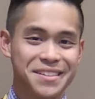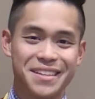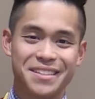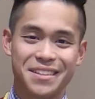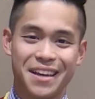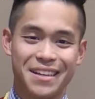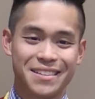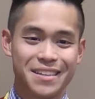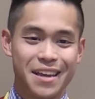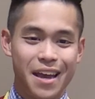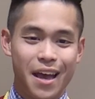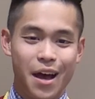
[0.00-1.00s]
and dislikes
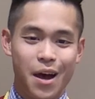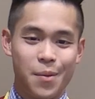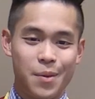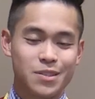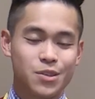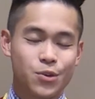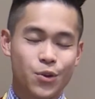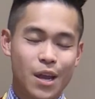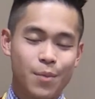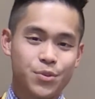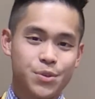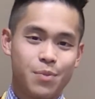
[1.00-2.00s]
um, and so you're
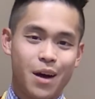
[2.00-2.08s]
able to